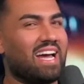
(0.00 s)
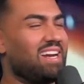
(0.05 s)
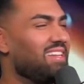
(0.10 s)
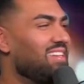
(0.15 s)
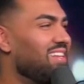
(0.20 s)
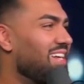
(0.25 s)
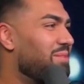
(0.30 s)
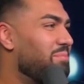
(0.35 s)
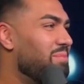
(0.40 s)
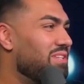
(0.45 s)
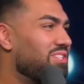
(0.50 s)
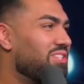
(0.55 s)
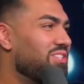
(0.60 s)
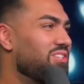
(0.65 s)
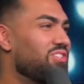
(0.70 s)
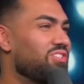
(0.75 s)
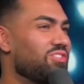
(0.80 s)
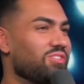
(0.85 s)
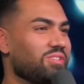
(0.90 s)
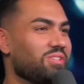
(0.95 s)
kind of like
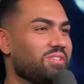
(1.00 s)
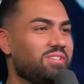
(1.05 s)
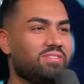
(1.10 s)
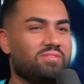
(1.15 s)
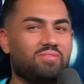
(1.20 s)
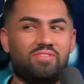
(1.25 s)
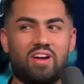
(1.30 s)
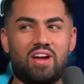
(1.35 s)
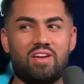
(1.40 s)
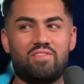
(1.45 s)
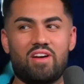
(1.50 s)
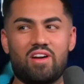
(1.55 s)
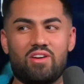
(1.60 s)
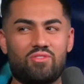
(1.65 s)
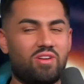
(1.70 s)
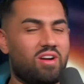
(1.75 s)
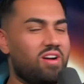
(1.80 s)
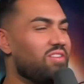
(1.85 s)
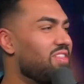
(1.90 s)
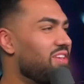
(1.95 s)
misconstrued. Very, very
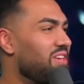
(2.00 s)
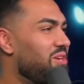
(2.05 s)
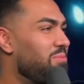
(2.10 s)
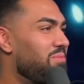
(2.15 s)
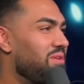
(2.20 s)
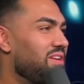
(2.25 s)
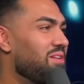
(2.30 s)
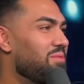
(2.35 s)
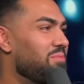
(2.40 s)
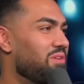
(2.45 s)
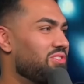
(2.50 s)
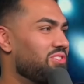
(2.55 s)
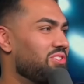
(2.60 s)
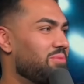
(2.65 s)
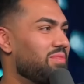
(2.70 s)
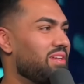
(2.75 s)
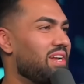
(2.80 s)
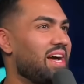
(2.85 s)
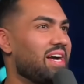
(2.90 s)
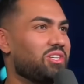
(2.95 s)
rare that you meet a
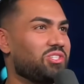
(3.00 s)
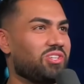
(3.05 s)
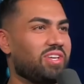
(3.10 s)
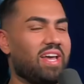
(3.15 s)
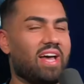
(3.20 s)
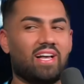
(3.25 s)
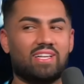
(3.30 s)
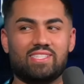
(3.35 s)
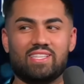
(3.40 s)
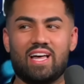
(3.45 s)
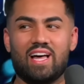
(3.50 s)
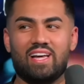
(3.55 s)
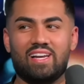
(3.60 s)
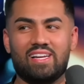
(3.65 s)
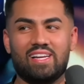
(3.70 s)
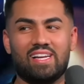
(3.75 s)
Muslim that actually has that.